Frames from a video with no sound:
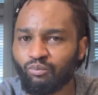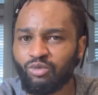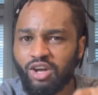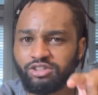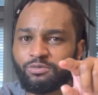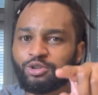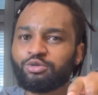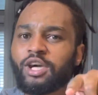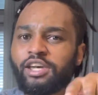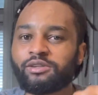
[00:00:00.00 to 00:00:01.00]
Let's see what you
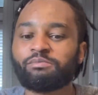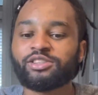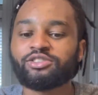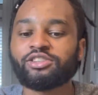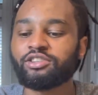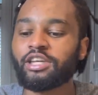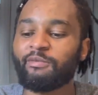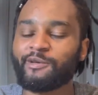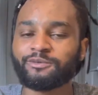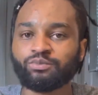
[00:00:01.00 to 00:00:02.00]
guys can bring to the table.